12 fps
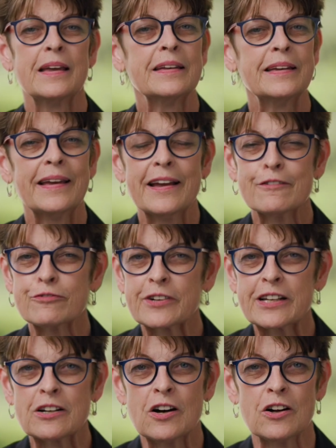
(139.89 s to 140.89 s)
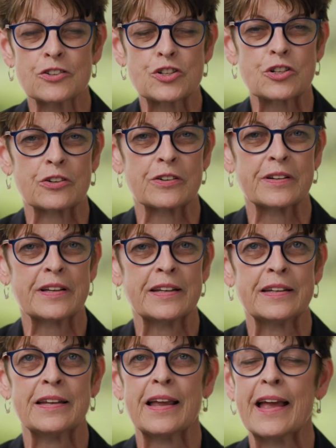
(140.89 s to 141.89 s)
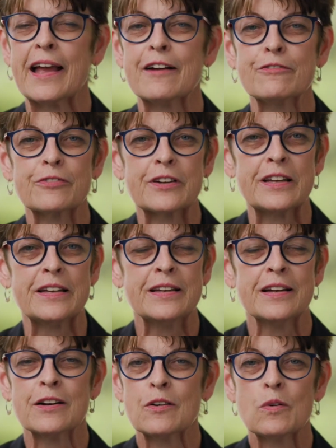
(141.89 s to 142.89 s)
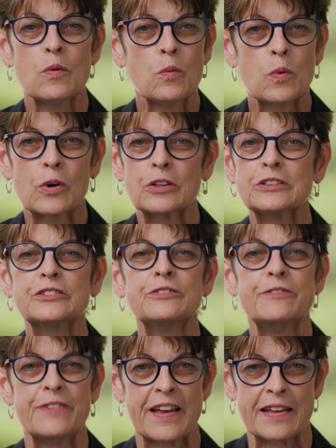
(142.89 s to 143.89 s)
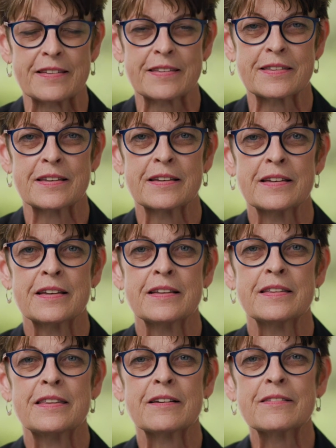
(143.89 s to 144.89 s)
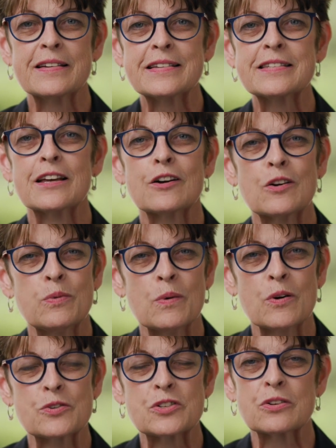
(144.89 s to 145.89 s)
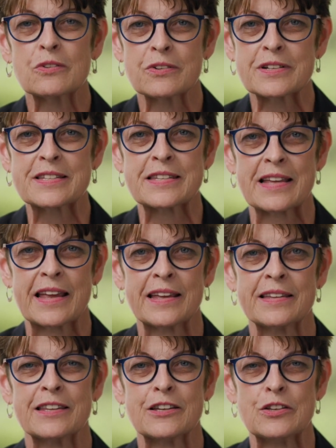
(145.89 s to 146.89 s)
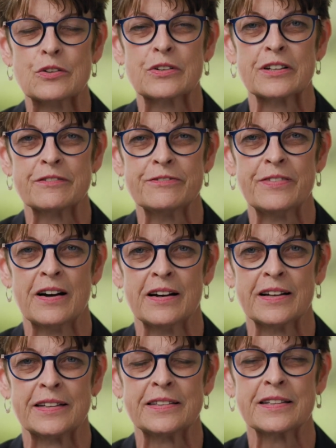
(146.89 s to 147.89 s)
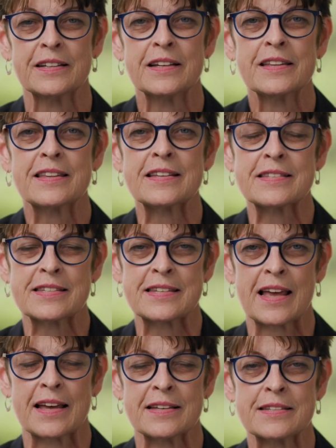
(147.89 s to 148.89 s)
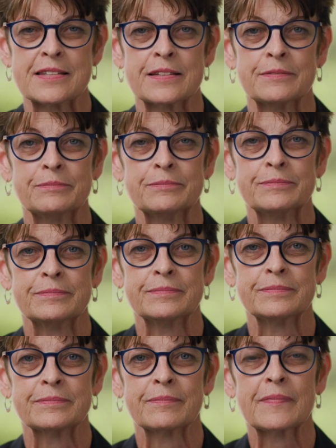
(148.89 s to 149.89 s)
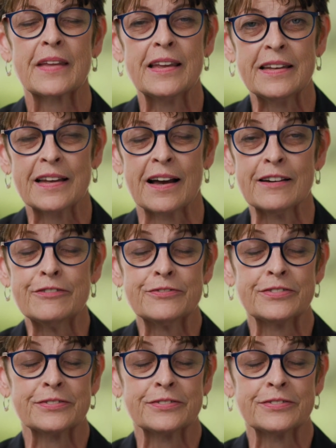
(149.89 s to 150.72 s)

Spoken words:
In every culture, in every world faith, there is a quote or a saying that you can find that says, enough